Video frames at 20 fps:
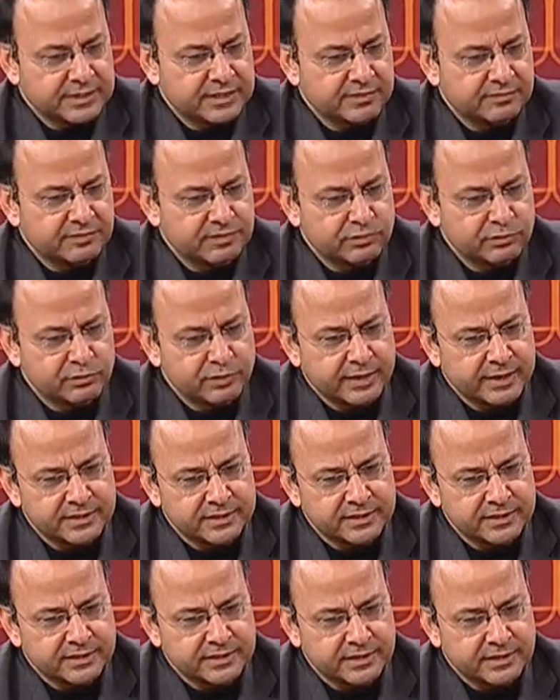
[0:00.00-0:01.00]
the ITV. You
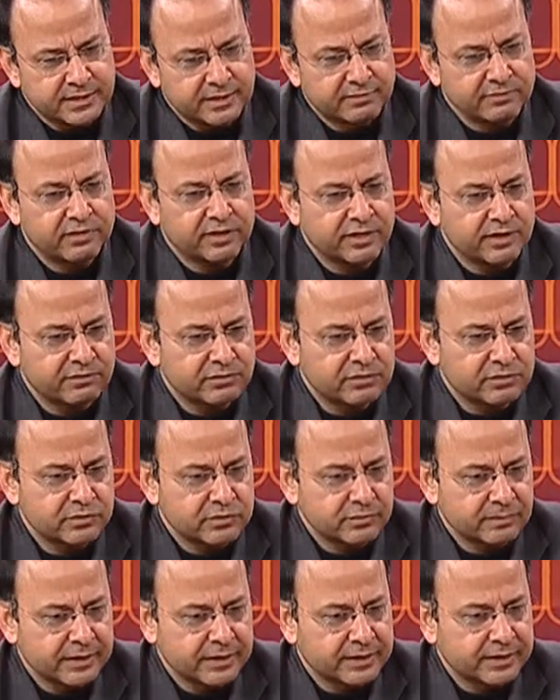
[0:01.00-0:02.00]
guys did everything which
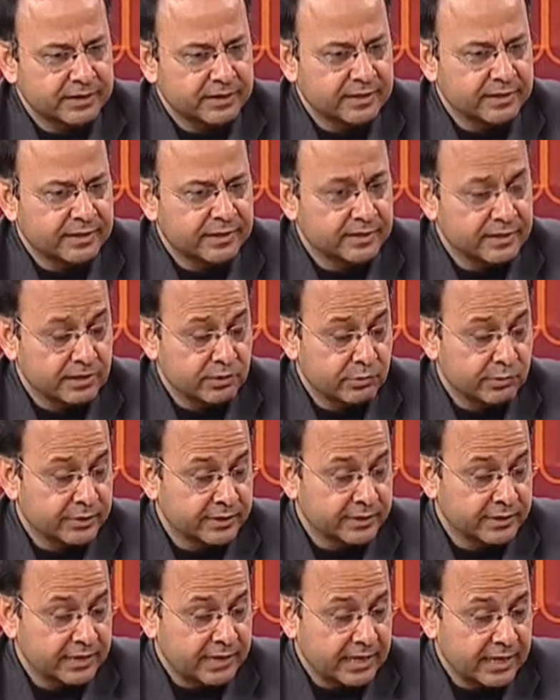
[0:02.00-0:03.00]
was pioneering,
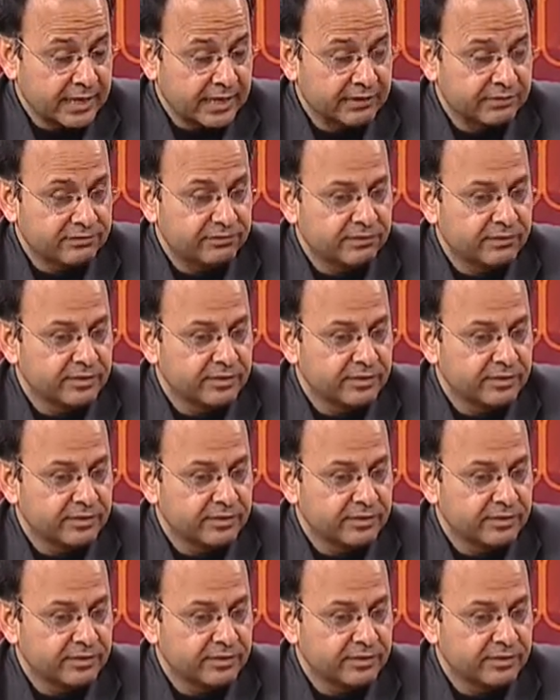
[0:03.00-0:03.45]
including the live.